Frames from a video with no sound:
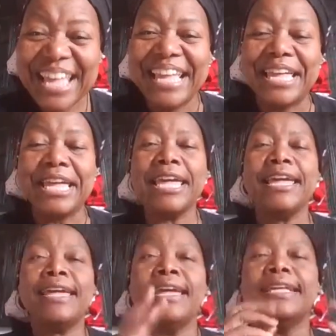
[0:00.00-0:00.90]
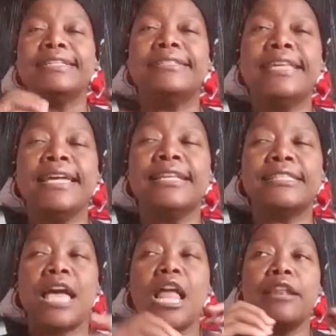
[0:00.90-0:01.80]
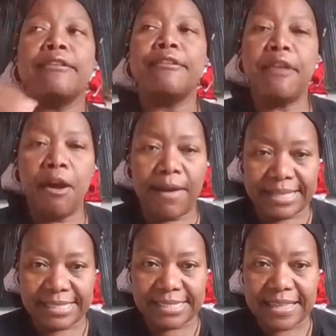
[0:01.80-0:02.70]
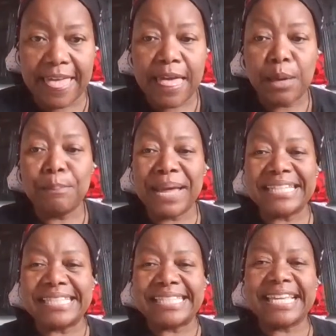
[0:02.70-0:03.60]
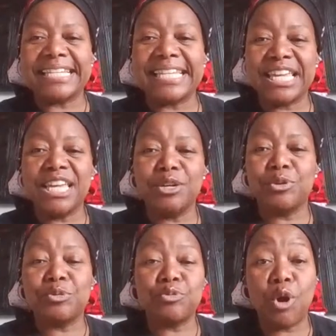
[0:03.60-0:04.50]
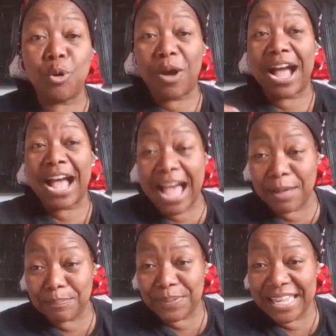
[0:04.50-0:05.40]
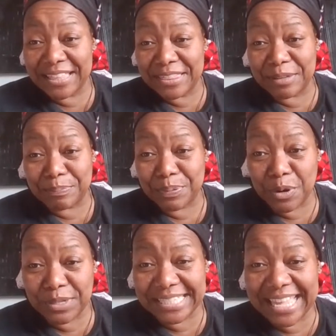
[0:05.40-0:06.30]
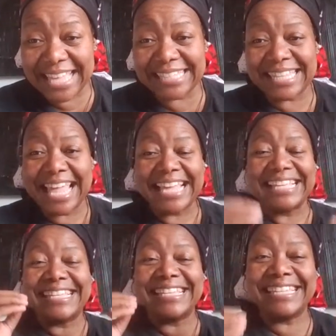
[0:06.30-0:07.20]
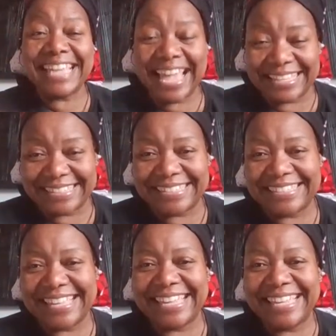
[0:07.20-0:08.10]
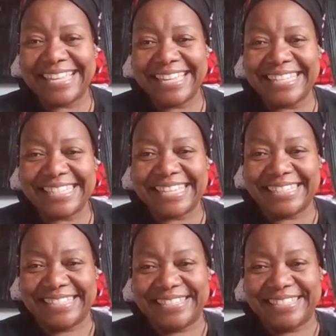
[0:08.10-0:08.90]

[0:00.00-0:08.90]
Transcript: He did not. But did he grow up in the process? Yes, he did.